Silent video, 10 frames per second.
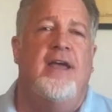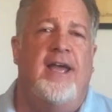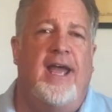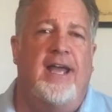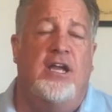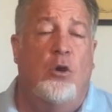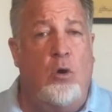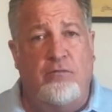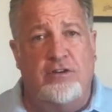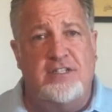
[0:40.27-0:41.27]
and go
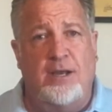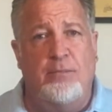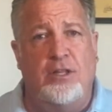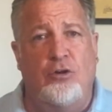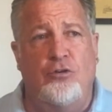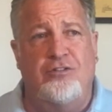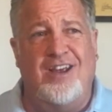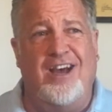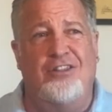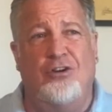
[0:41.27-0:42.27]
over some of those
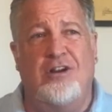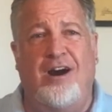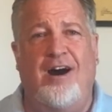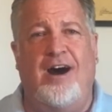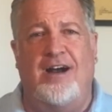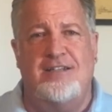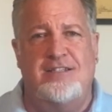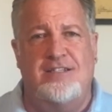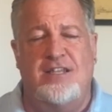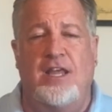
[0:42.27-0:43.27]
other
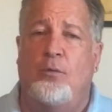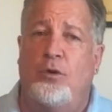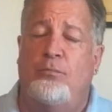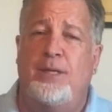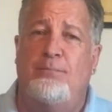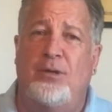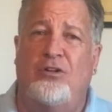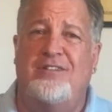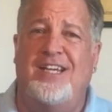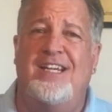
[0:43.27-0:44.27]
costs that will be
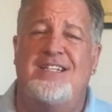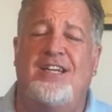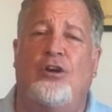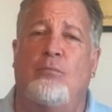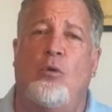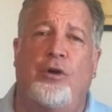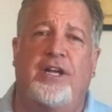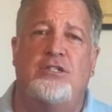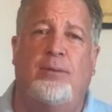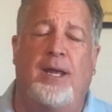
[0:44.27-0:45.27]
built into your
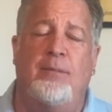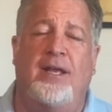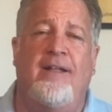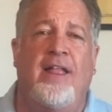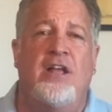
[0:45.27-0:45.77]
mortgage payment.